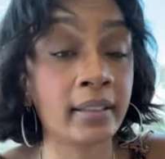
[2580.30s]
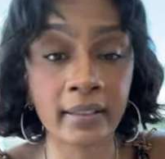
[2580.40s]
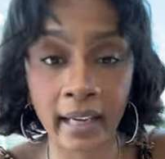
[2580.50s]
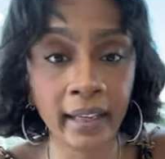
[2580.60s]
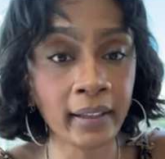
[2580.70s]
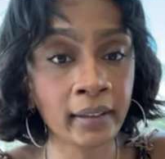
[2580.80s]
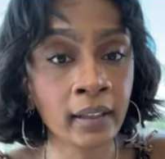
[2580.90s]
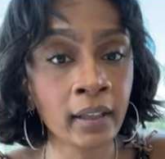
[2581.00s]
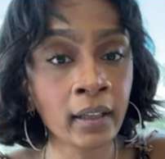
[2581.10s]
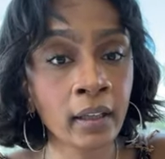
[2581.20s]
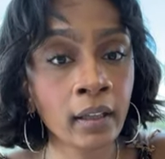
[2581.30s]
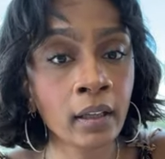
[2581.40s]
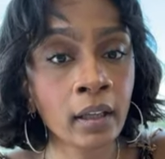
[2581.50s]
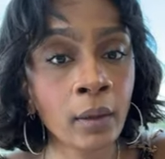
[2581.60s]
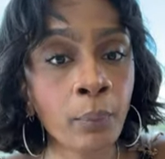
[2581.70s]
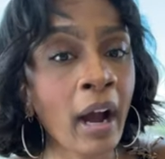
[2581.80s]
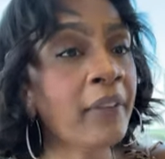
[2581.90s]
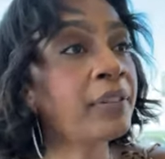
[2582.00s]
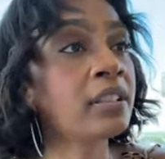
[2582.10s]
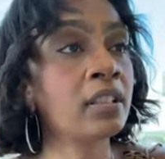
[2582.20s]
to say it.
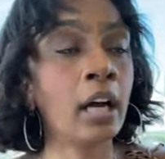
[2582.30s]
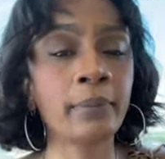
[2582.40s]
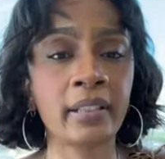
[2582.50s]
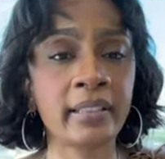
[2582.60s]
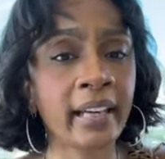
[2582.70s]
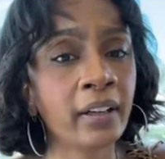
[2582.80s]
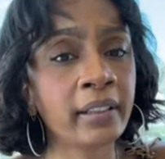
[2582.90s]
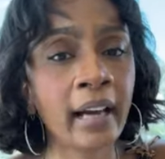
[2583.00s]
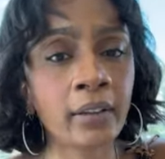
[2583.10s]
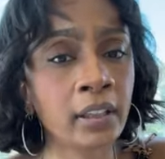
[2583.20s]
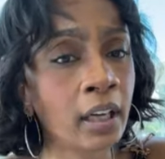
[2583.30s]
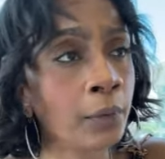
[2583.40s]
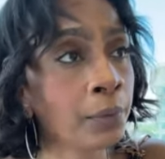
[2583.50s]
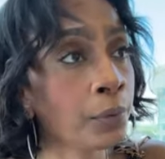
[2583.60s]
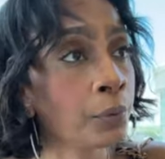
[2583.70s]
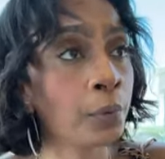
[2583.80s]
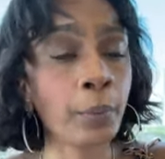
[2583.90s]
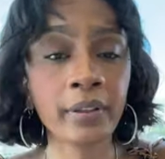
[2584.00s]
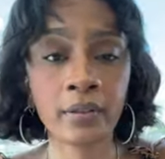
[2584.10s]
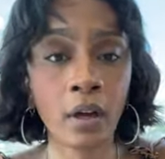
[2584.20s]
Prophets come to tear down and uproot. What
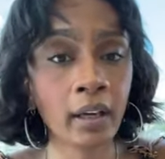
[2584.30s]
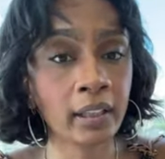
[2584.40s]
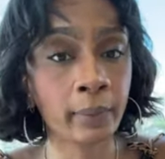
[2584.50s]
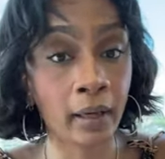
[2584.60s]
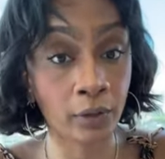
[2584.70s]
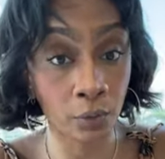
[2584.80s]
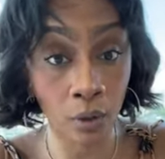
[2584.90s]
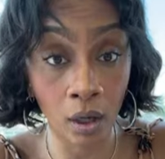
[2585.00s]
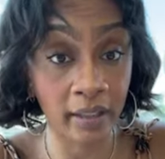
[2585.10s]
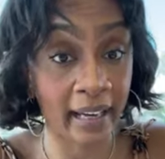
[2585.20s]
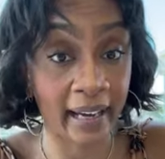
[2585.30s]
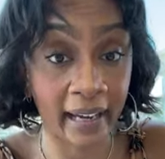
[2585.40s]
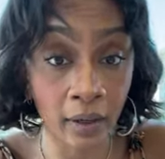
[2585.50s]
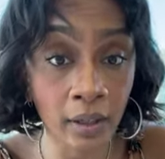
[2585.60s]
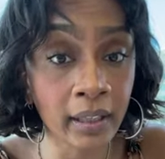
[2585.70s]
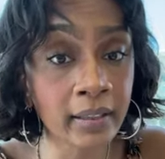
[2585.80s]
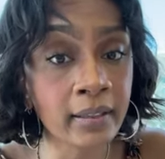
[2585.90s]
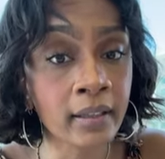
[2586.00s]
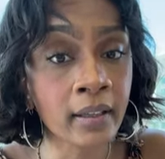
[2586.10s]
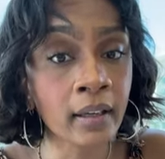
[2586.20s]
we talking about? You call that
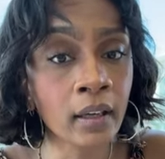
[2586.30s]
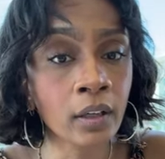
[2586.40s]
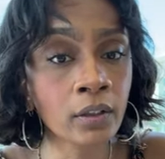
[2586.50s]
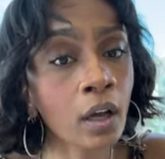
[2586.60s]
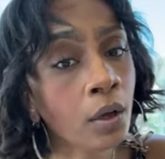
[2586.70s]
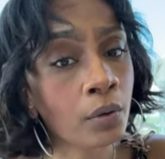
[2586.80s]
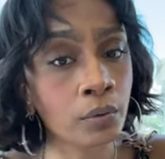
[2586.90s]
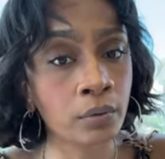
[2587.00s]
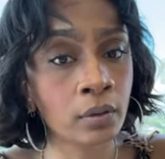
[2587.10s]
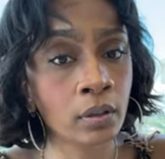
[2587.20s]
arrogance? No.